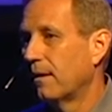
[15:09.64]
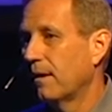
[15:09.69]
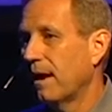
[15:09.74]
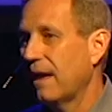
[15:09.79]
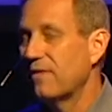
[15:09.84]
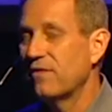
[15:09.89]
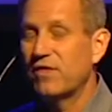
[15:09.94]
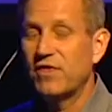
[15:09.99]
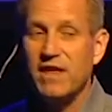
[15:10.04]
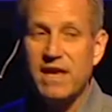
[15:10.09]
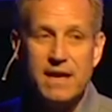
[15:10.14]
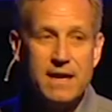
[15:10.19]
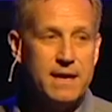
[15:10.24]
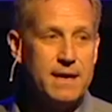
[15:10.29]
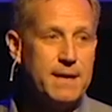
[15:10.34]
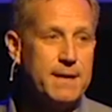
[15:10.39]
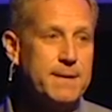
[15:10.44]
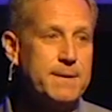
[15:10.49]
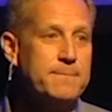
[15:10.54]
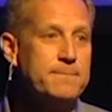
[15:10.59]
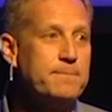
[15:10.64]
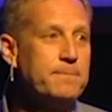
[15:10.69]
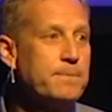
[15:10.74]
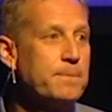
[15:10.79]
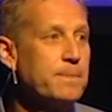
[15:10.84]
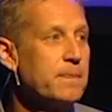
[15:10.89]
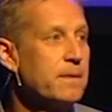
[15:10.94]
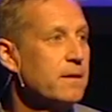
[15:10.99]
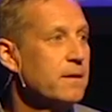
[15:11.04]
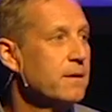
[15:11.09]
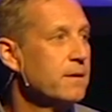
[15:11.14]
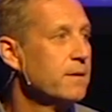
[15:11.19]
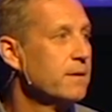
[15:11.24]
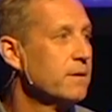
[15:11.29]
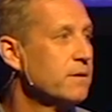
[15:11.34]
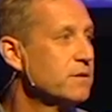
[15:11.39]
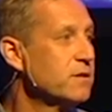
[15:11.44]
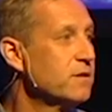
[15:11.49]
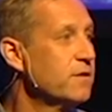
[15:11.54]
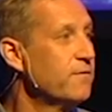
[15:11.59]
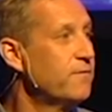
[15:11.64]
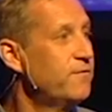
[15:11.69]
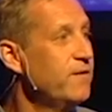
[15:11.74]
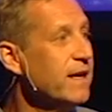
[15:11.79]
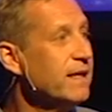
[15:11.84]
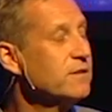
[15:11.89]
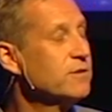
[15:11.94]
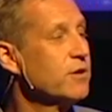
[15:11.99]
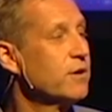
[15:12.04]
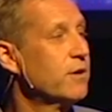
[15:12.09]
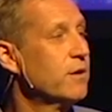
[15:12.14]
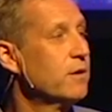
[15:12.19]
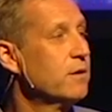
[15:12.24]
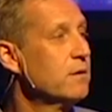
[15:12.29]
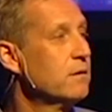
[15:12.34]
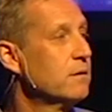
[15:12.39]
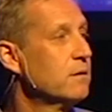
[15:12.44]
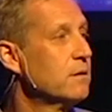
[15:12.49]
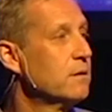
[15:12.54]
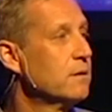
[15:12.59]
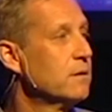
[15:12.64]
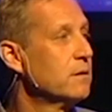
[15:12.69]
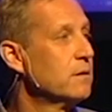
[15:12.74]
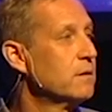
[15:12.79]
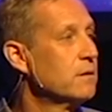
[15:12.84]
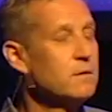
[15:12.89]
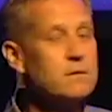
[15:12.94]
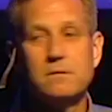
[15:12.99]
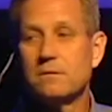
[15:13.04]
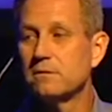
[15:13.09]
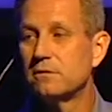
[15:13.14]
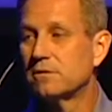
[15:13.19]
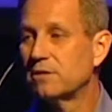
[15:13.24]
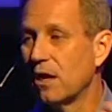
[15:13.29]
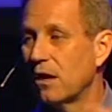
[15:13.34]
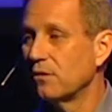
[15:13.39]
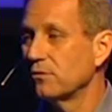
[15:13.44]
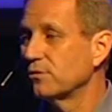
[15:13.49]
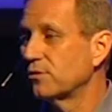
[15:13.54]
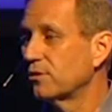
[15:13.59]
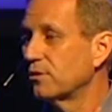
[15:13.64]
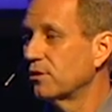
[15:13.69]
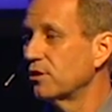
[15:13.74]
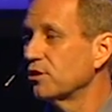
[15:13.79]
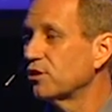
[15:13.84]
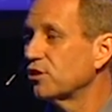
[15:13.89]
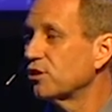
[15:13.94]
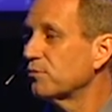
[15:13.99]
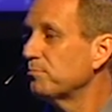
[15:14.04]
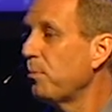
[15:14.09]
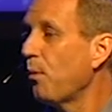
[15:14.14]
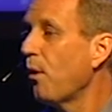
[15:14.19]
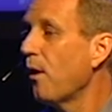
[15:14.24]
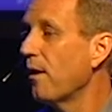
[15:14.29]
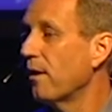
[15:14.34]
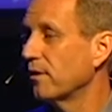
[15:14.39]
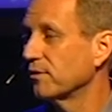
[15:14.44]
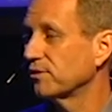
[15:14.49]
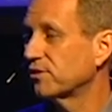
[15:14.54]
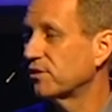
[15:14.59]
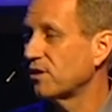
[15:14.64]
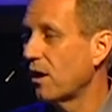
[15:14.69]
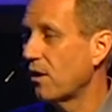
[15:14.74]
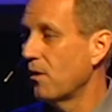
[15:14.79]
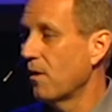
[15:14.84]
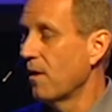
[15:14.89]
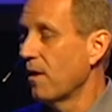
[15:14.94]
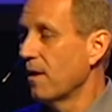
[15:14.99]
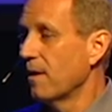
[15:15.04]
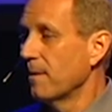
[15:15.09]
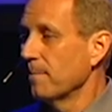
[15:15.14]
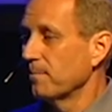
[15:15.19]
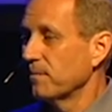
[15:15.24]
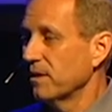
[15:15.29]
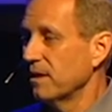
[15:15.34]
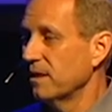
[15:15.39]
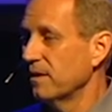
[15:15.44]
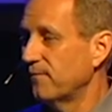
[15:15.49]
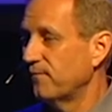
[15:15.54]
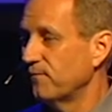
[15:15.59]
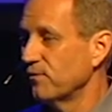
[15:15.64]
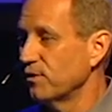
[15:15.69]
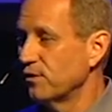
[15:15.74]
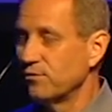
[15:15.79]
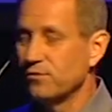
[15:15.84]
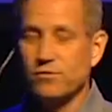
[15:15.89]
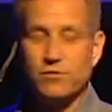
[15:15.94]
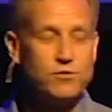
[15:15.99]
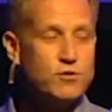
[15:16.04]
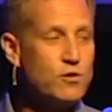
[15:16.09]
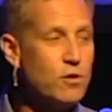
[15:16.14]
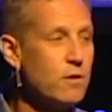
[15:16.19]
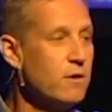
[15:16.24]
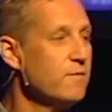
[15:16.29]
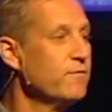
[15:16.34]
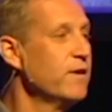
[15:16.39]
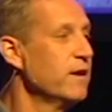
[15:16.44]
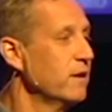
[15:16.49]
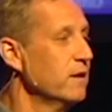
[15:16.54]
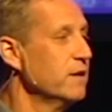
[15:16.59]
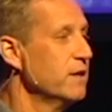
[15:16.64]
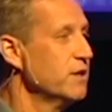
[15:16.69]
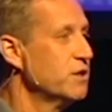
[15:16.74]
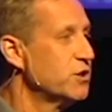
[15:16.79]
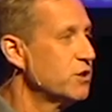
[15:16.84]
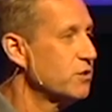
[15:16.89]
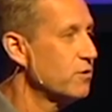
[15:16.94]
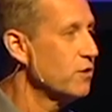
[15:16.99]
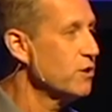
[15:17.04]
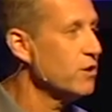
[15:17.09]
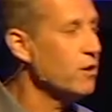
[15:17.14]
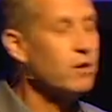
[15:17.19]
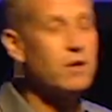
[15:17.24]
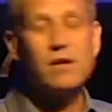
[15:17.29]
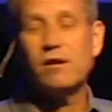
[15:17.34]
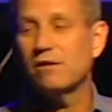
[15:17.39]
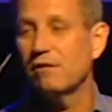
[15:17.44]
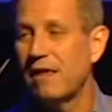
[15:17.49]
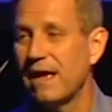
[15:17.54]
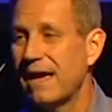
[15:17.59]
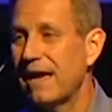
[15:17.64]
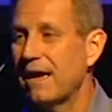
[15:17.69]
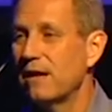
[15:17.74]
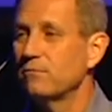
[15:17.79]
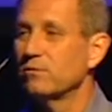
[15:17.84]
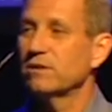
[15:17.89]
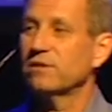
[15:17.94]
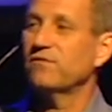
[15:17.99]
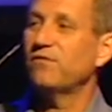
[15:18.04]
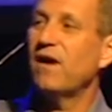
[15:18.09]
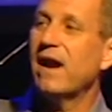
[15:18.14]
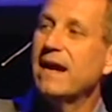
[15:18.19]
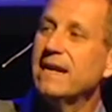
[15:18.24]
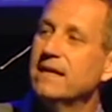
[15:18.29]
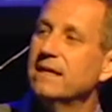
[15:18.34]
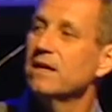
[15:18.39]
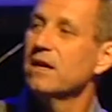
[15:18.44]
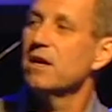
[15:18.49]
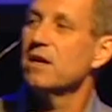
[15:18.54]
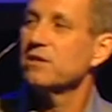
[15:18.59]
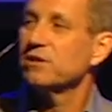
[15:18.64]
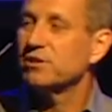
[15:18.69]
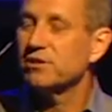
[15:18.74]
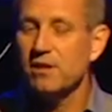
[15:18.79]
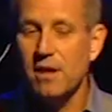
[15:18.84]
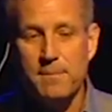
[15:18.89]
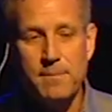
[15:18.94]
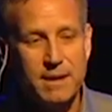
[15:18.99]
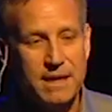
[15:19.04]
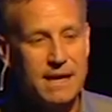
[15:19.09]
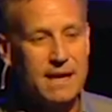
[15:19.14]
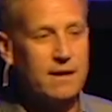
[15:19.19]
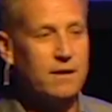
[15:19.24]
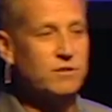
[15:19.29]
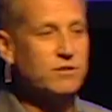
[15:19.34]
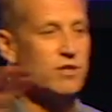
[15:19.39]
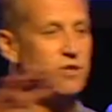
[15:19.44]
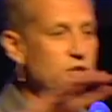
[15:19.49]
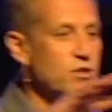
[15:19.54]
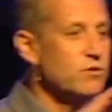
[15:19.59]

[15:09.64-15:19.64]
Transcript: And then to the victor goes the spoils. So if your village or your clan was fighting somebody else and